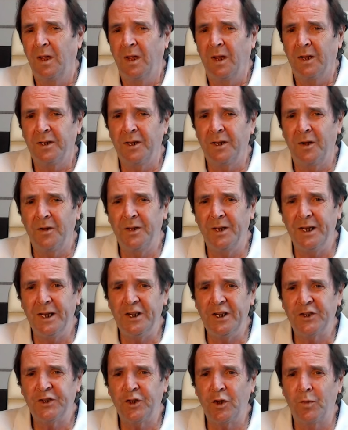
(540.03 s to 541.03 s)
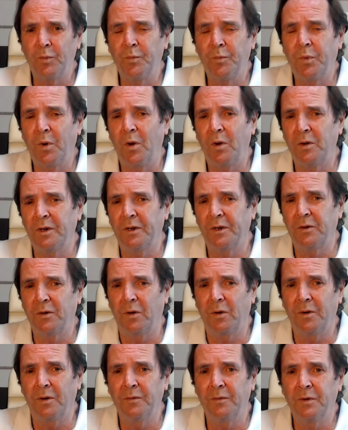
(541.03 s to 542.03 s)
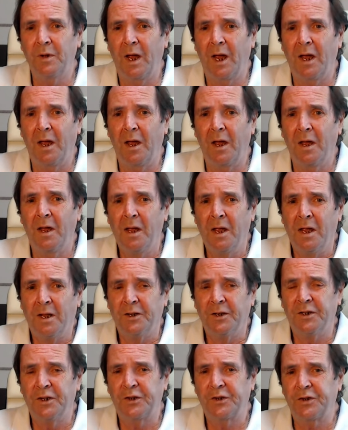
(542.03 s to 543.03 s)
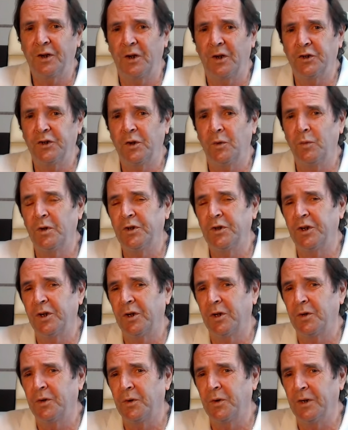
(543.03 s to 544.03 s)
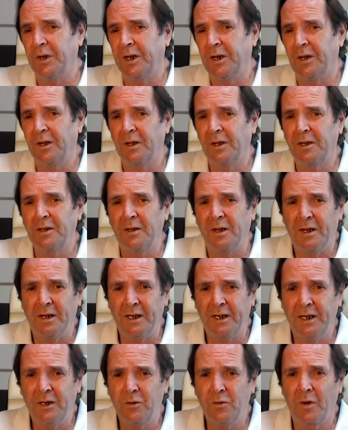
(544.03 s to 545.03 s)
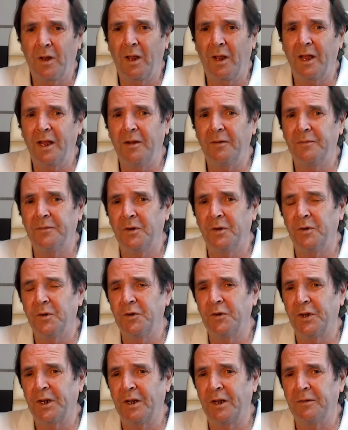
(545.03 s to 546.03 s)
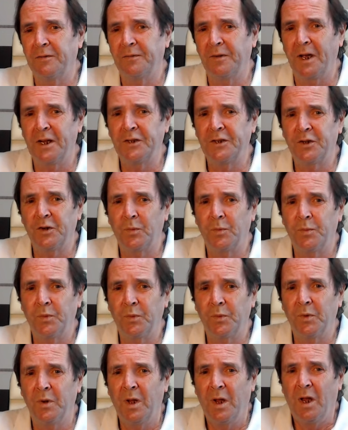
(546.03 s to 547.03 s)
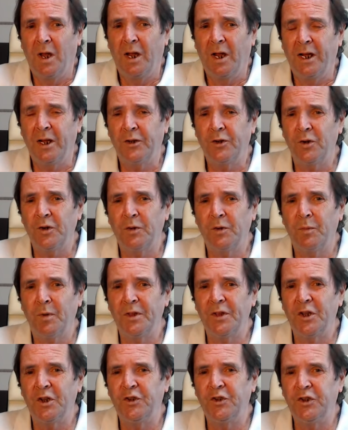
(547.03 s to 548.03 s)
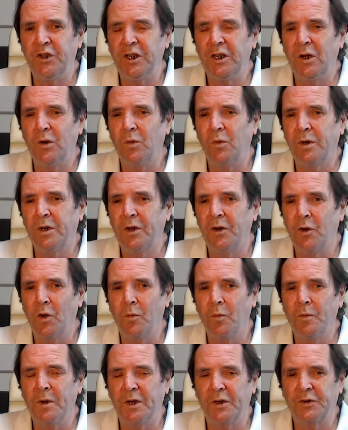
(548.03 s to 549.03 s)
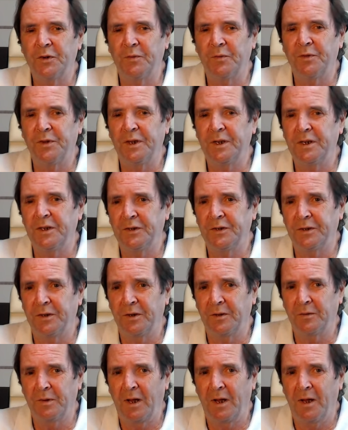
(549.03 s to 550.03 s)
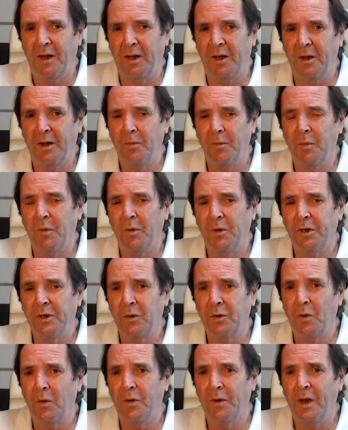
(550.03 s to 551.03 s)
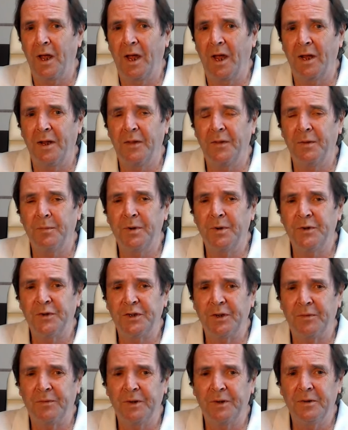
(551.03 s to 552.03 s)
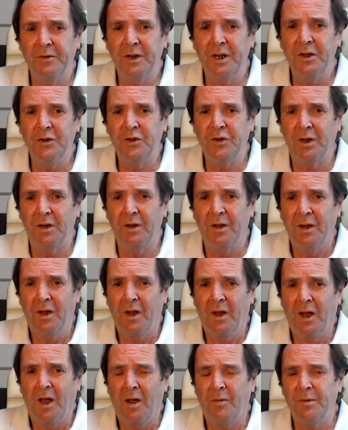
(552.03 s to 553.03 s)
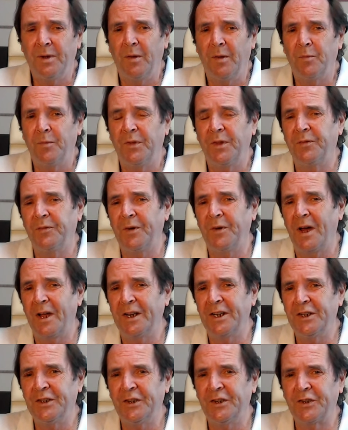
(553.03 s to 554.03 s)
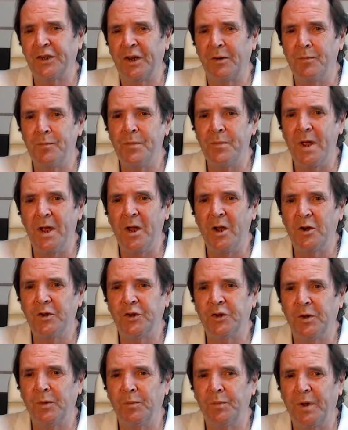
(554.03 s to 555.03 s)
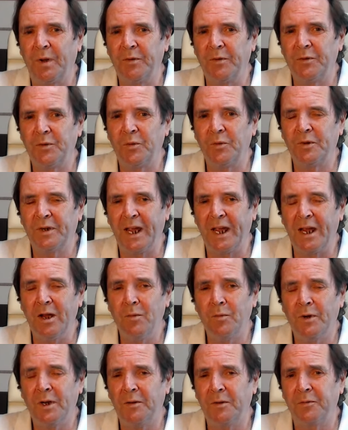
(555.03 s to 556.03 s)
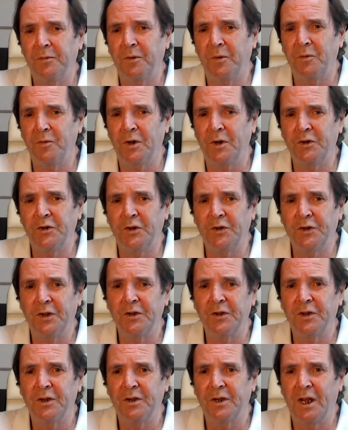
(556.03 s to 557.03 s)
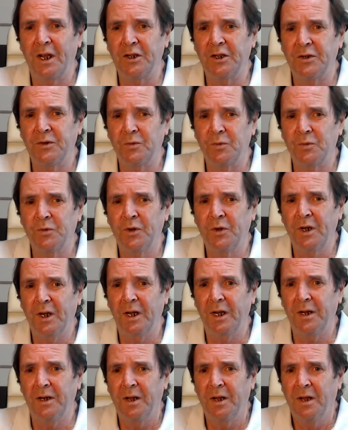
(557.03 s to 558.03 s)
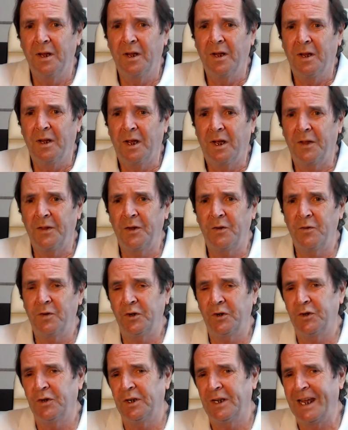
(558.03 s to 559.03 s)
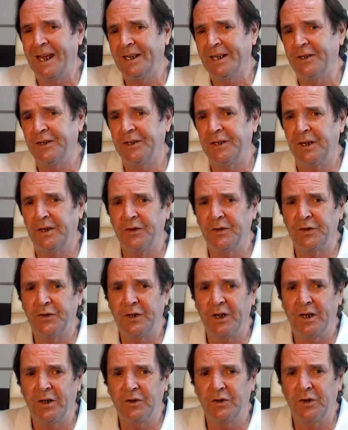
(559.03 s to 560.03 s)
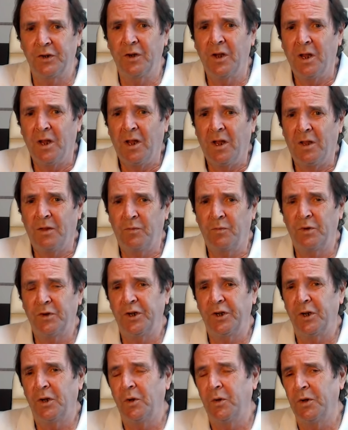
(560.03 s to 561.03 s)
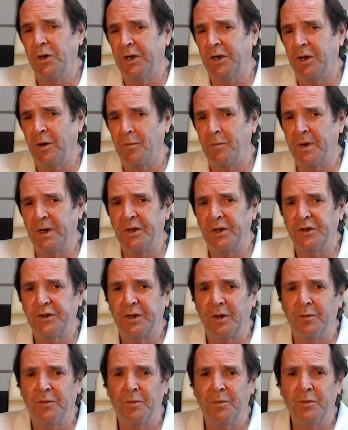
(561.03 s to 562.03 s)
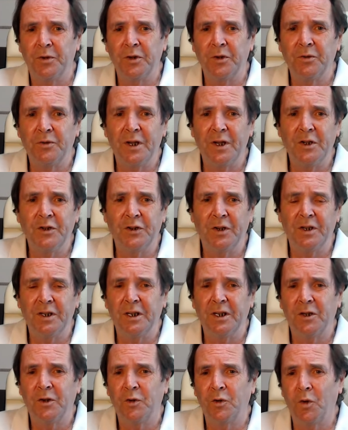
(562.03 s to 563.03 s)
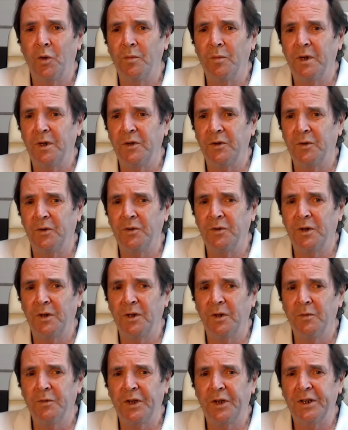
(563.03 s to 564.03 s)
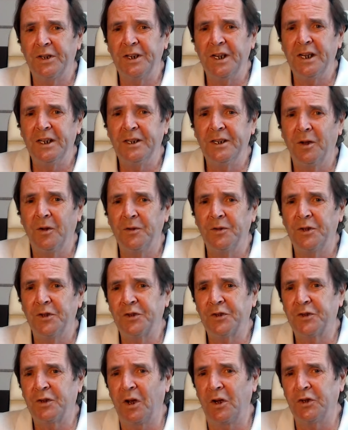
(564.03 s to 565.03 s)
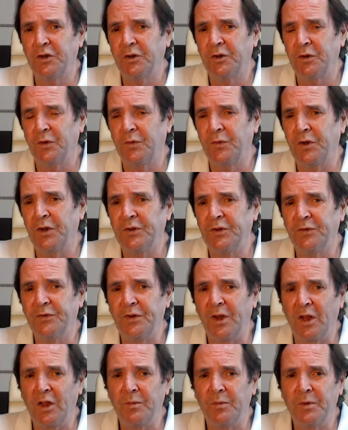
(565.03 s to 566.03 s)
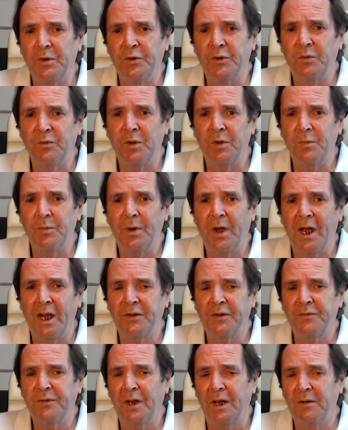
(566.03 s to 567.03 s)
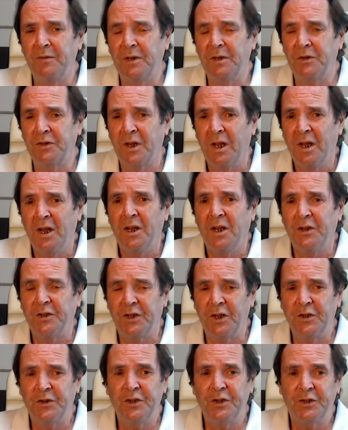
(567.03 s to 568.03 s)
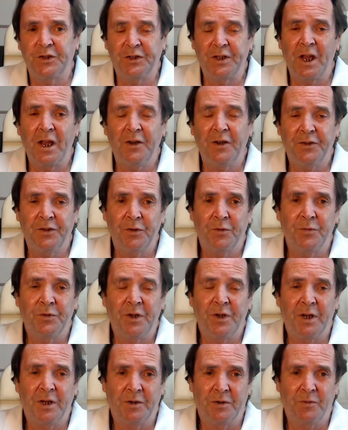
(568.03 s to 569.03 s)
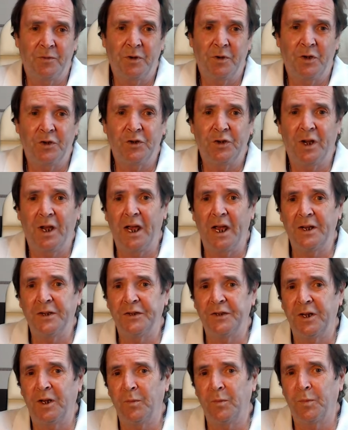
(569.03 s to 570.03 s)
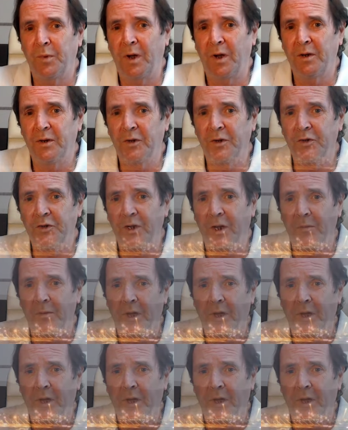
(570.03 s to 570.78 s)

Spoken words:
Now, the Eastern Polygon discussion, which included Igor Litvin, who's an advisor to Putin, he talked about the geoeconomics of the Eastern Polygon and the Pacific region. I mean, the Far East is an emerging pivotal gateway for Russia's international trade. The Russian ASEAN section, which included a minister from the Eurasian Economic Union, there was a detailed discussion of the developments over the past 5 years since the start of the Russia-ASEAN partnership.